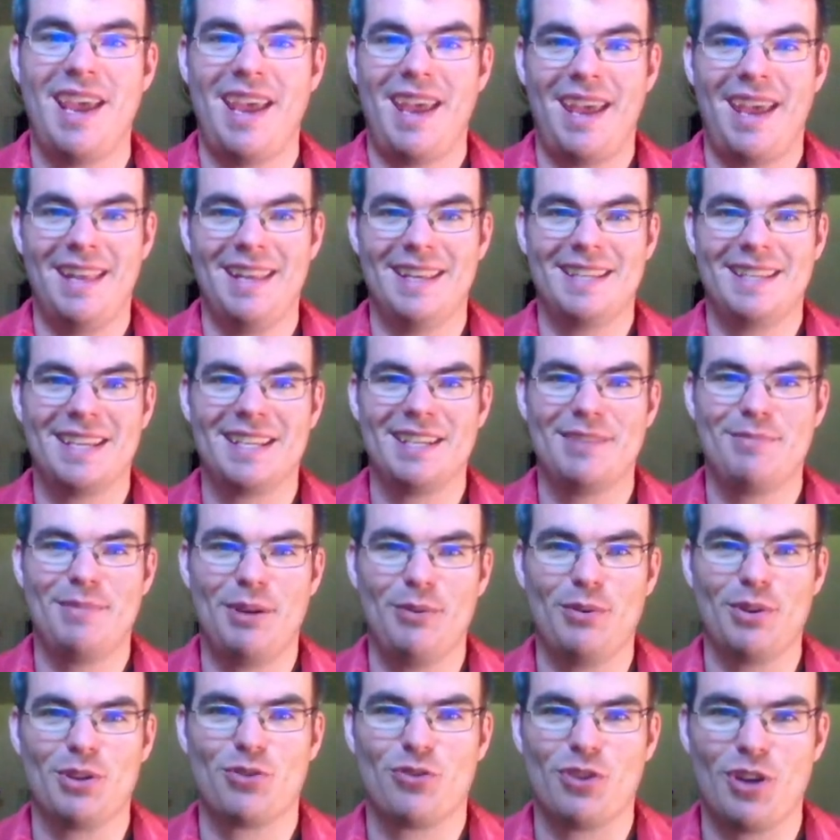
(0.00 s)
And it doesn't
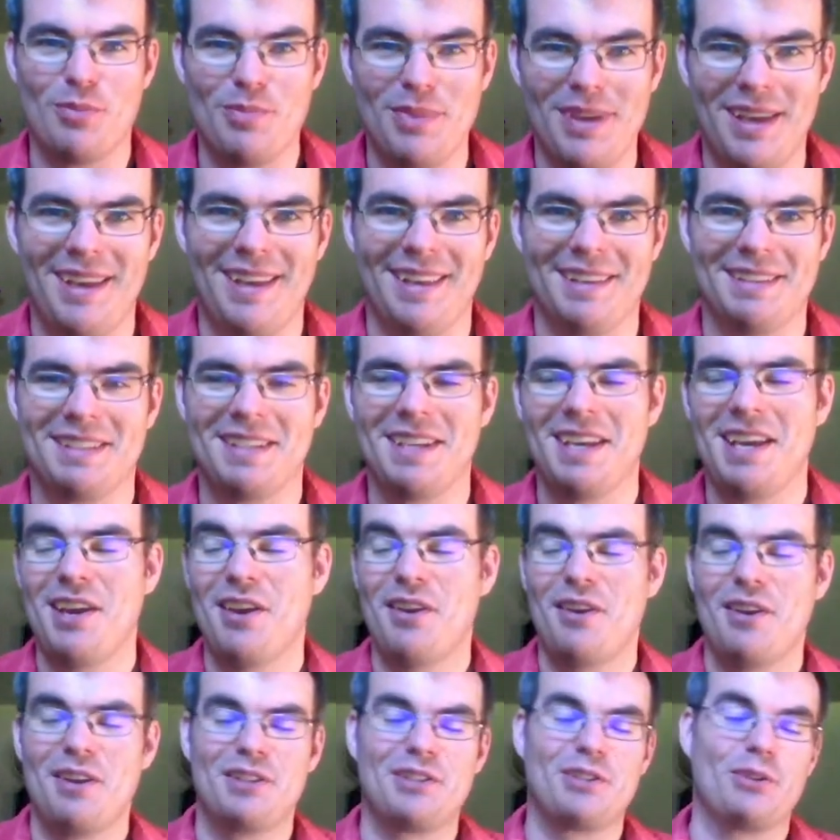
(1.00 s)
mean what Trump is.
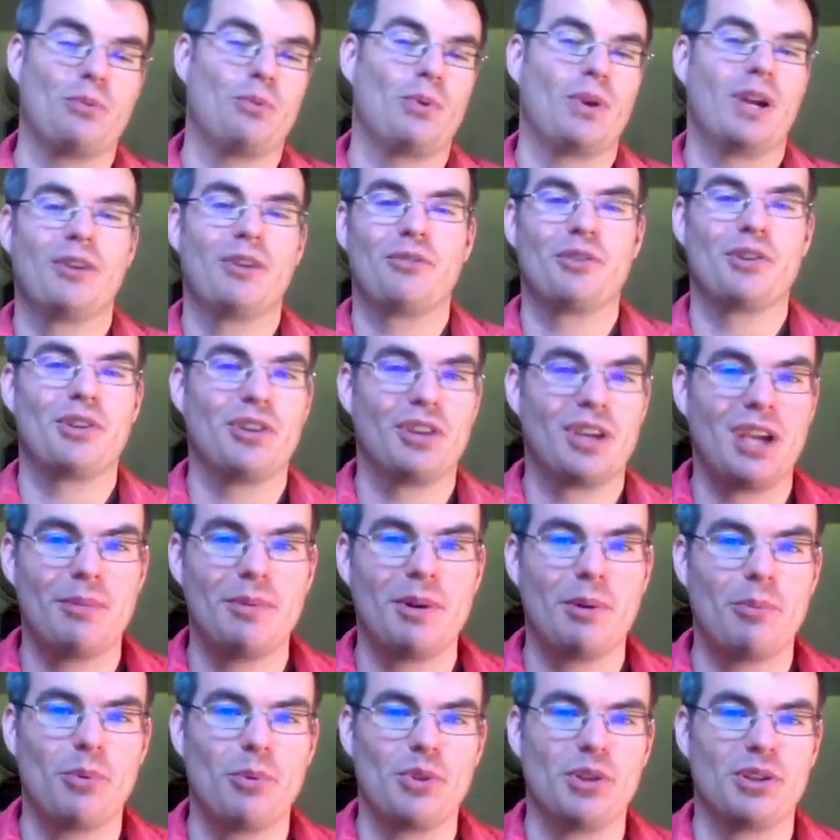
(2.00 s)
So whatever they're
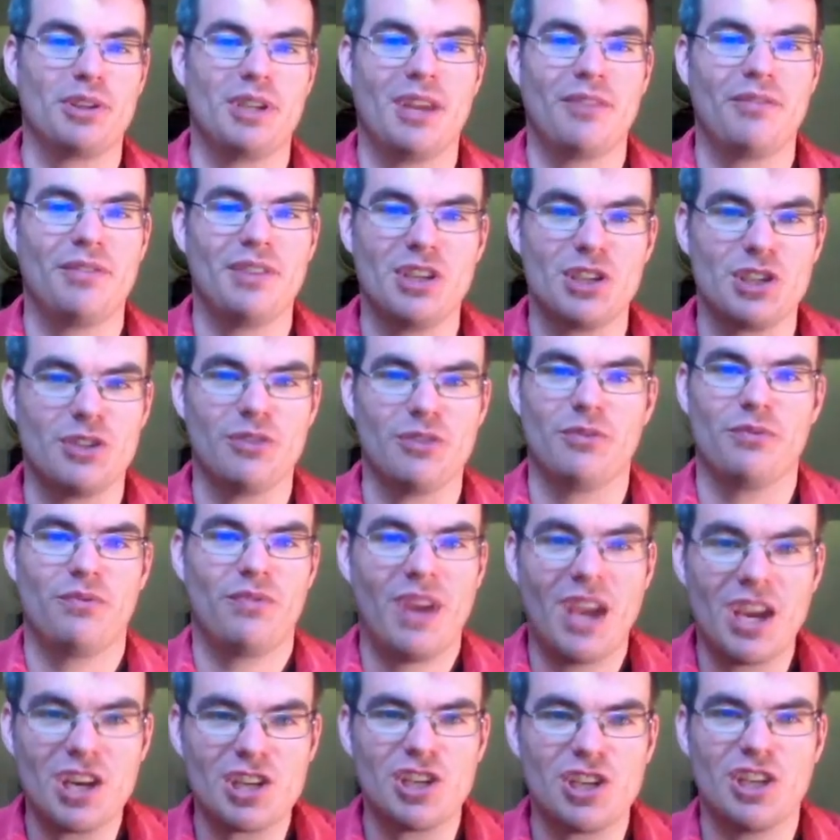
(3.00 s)
coming up with the definition of
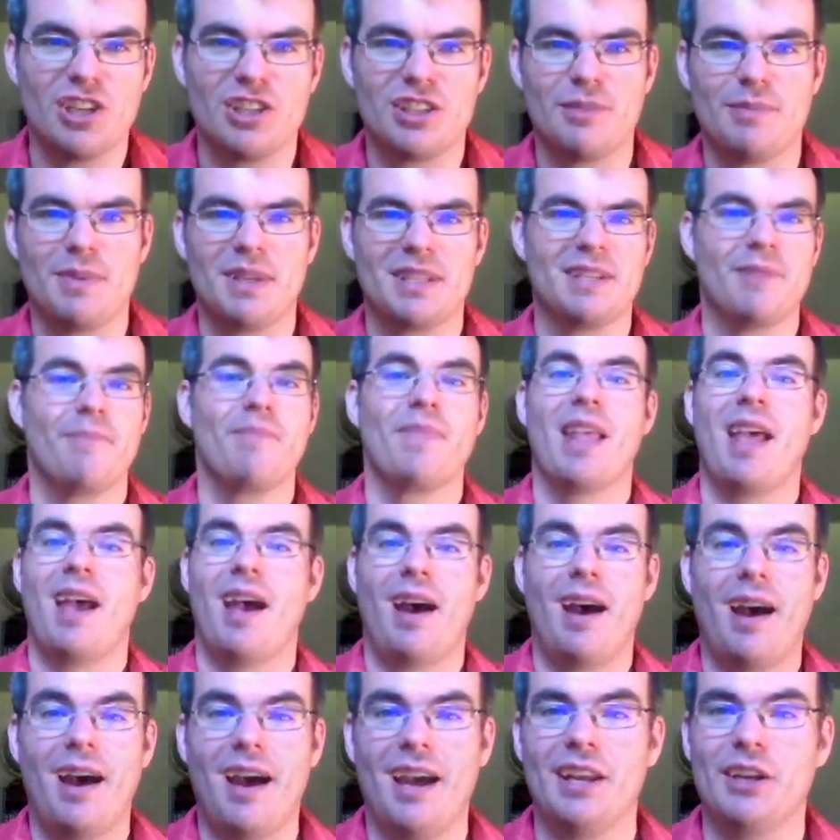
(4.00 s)
fascism is,
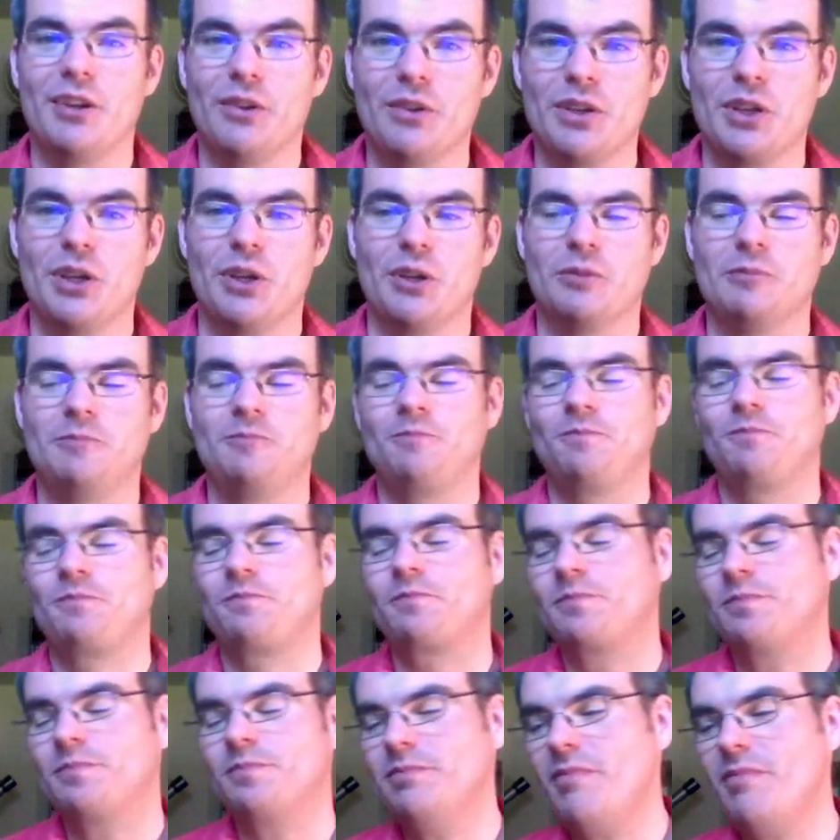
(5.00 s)
I don't know.
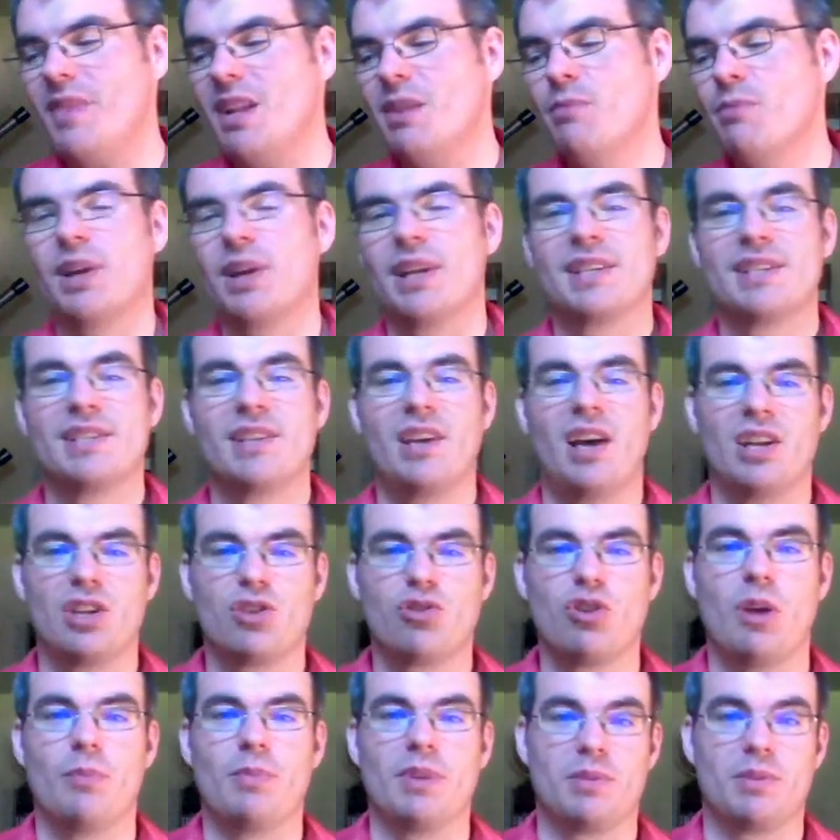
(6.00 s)
But it's not
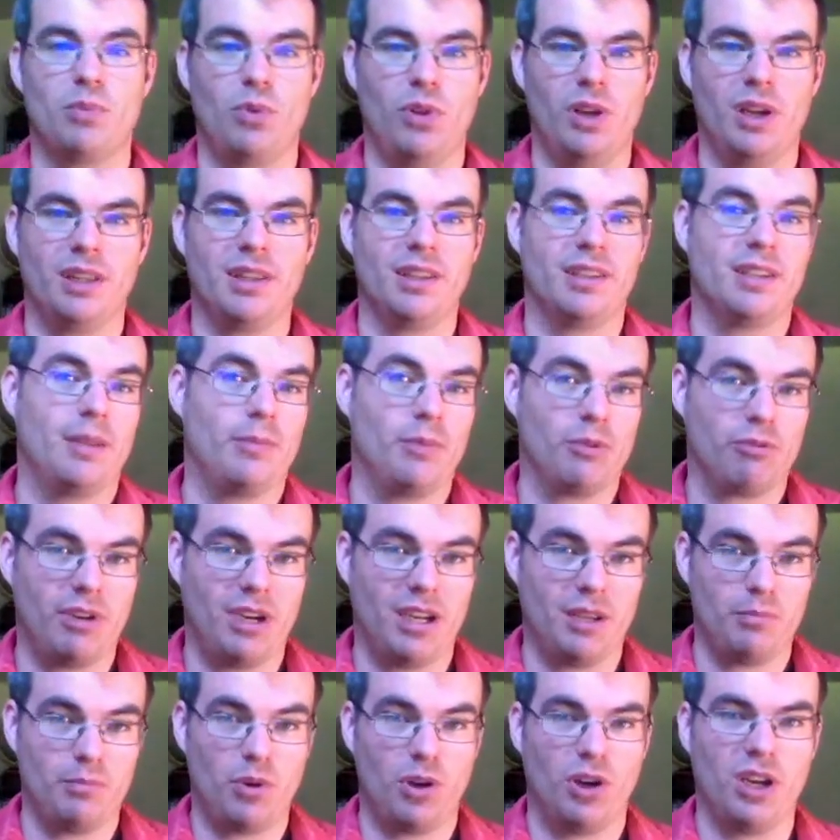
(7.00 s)
Trump. It's more like the
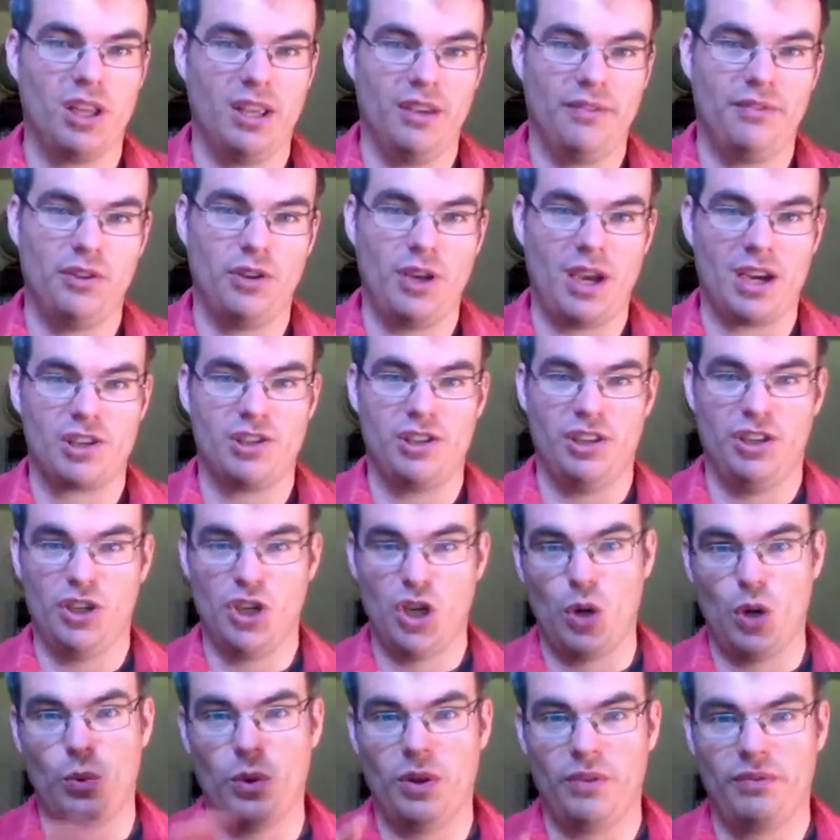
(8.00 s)
Democratic Party. If you actually
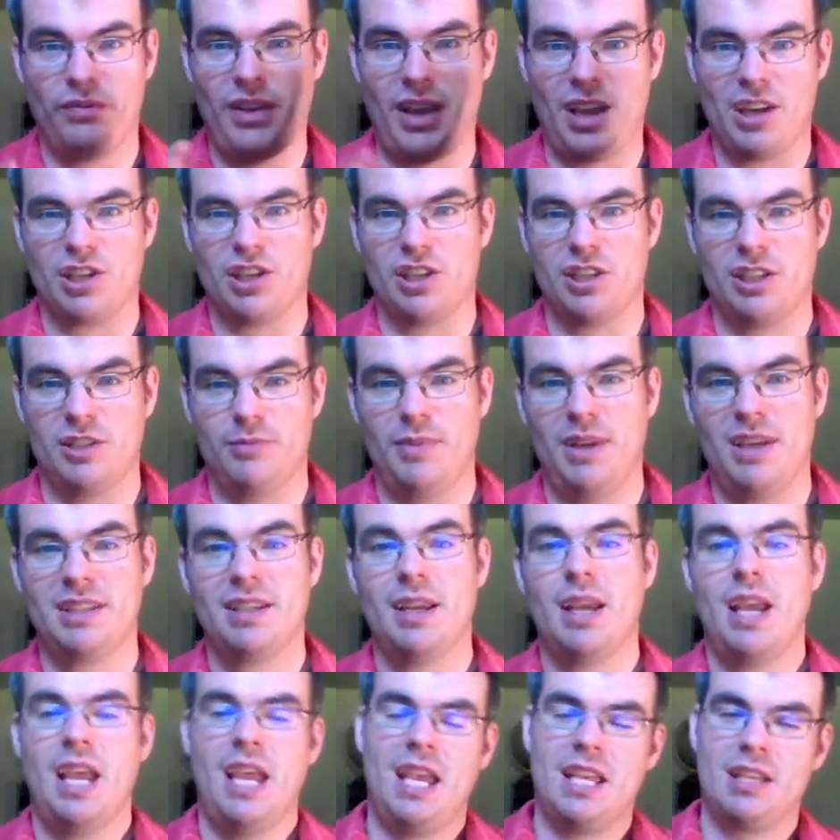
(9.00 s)
know what fascism
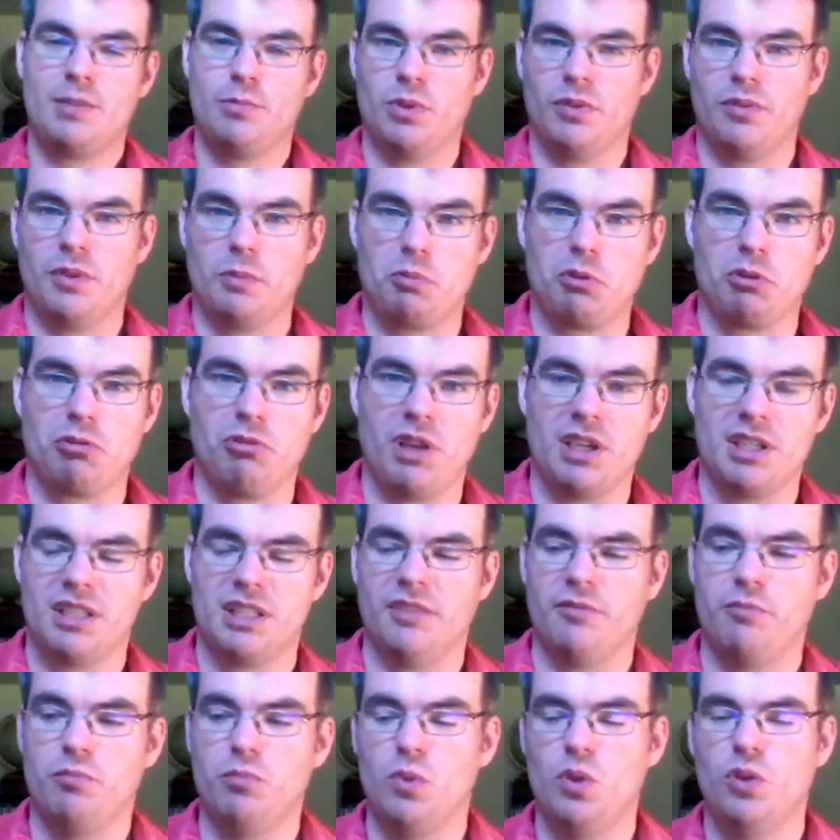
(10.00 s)
is, it's more of a
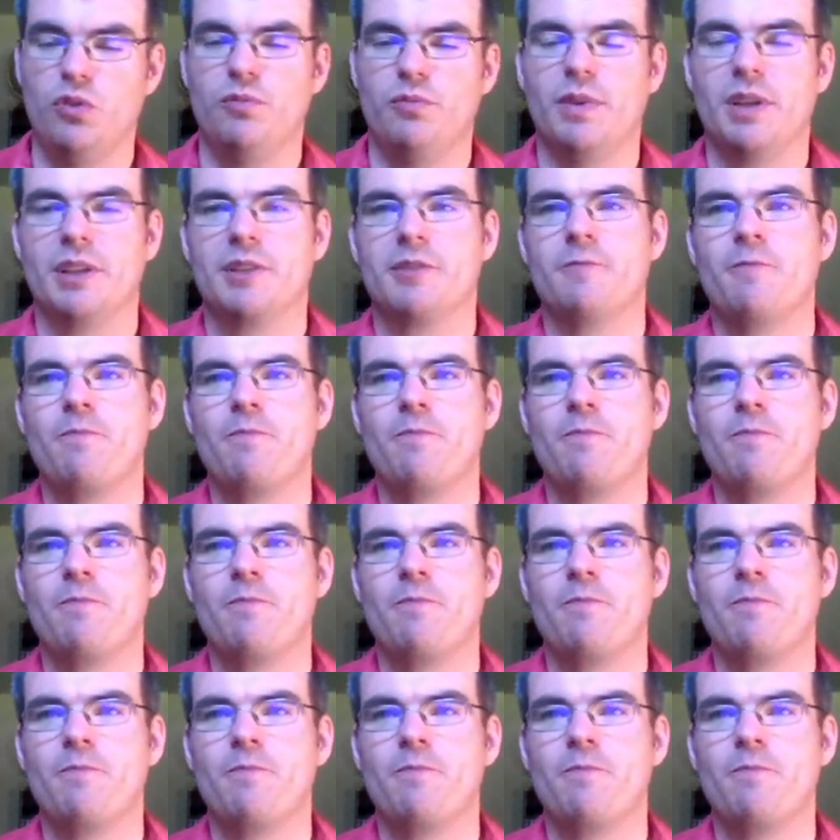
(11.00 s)
progressive movement,